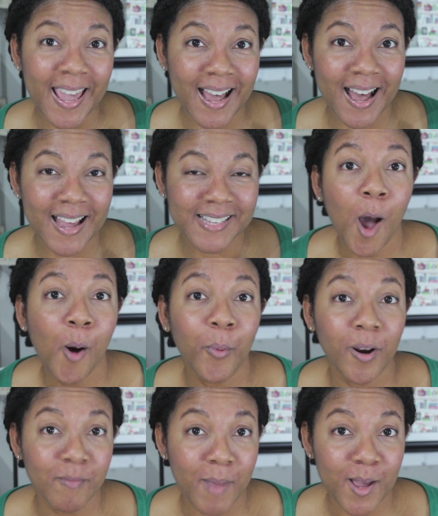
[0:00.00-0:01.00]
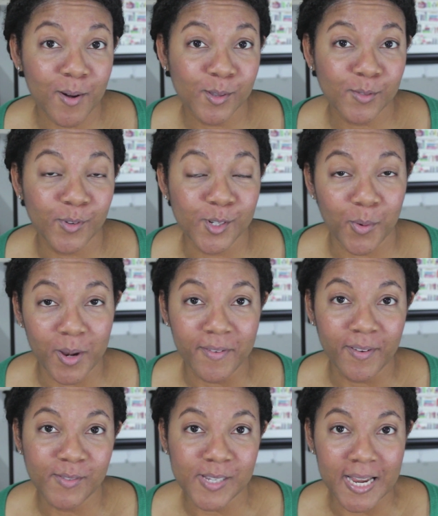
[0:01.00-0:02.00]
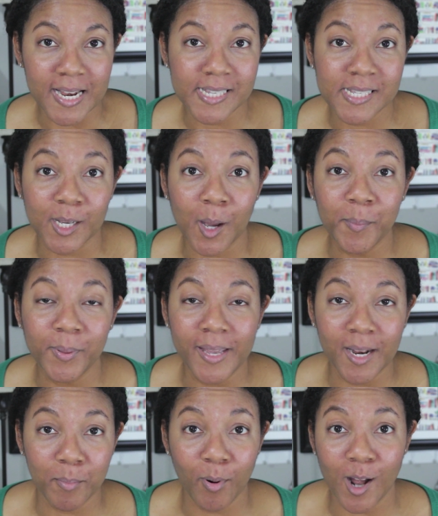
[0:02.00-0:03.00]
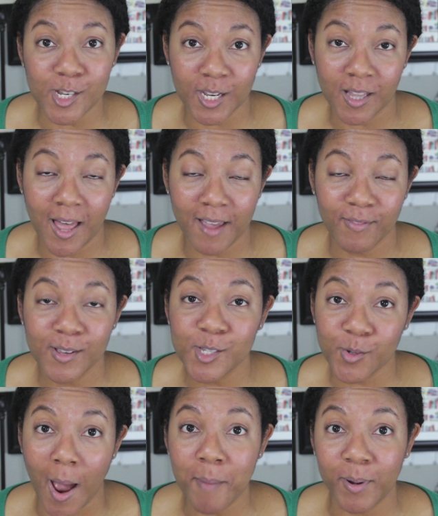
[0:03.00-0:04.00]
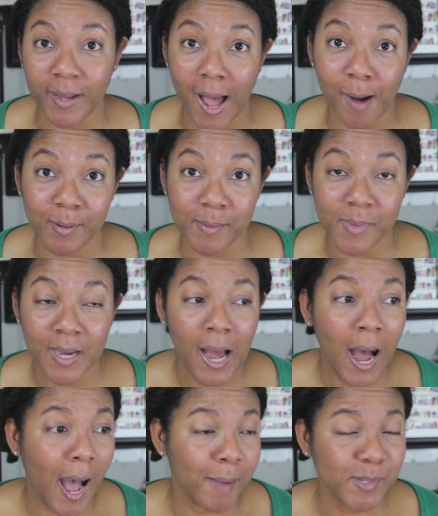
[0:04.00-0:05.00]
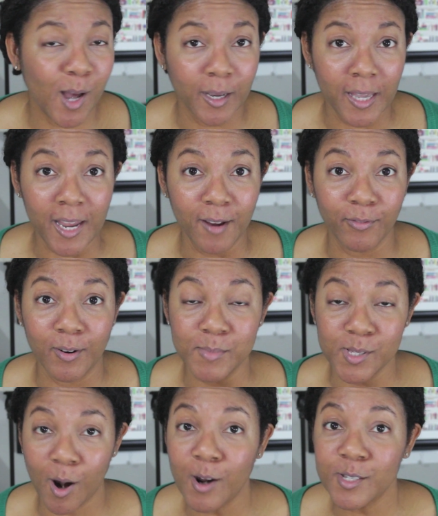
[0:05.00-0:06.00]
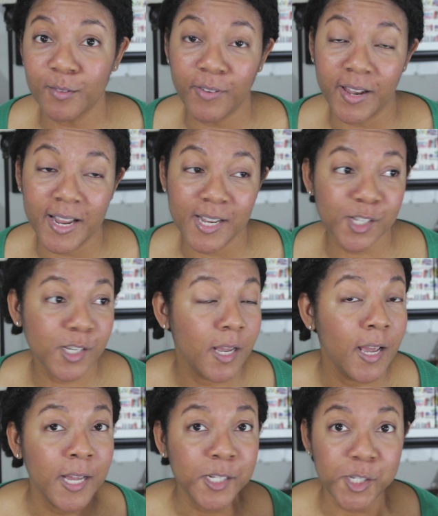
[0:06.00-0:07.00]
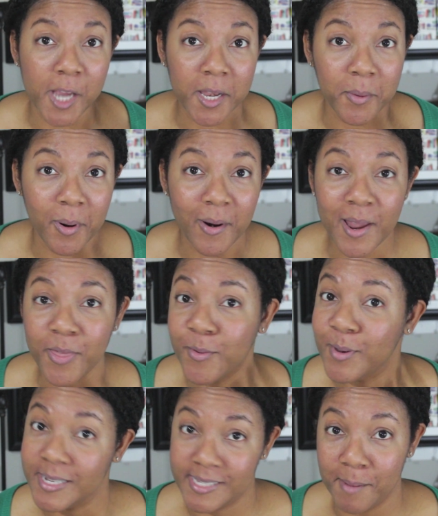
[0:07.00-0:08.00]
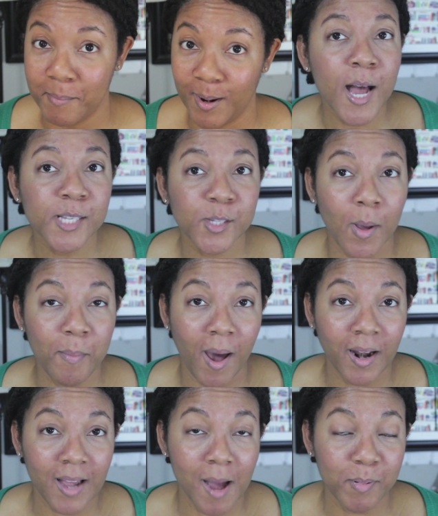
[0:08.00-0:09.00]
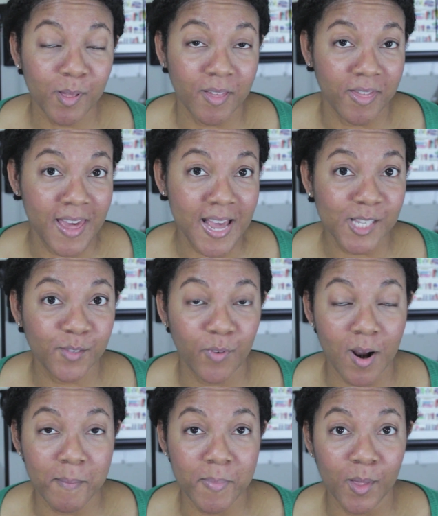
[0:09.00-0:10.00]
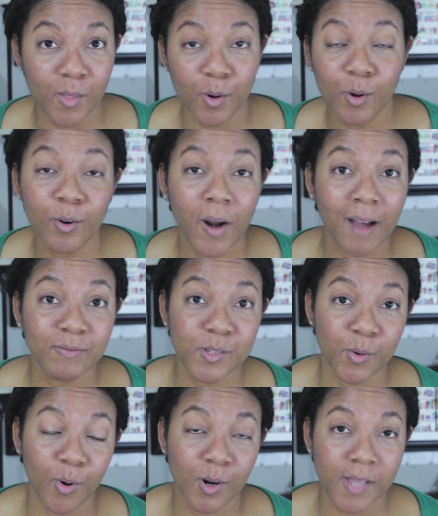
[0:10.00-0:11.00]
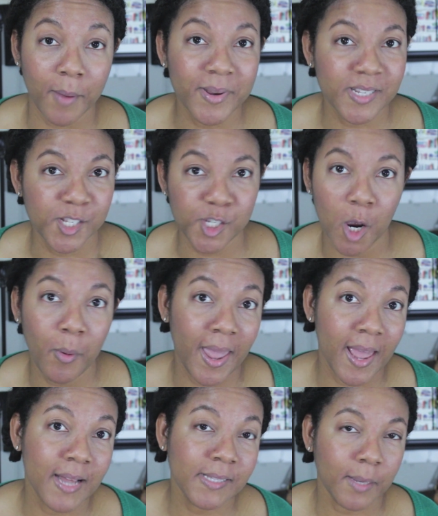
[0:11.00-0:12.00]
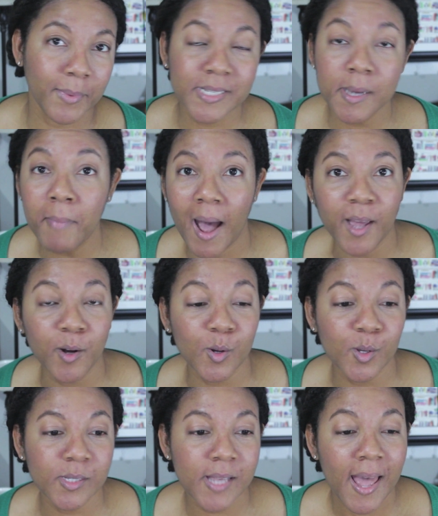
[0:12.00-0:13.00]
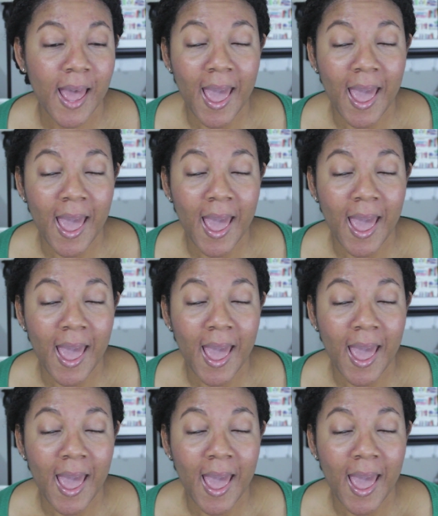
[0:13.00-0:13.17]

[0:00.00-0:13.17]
Hey guys! One of my goals for 2015 is to complete a Project Life scrapbook album. I'm talking from start to finish, January through December. So I bought a couple of things from the local craft stores. I went to Joann's, I went to Michael's,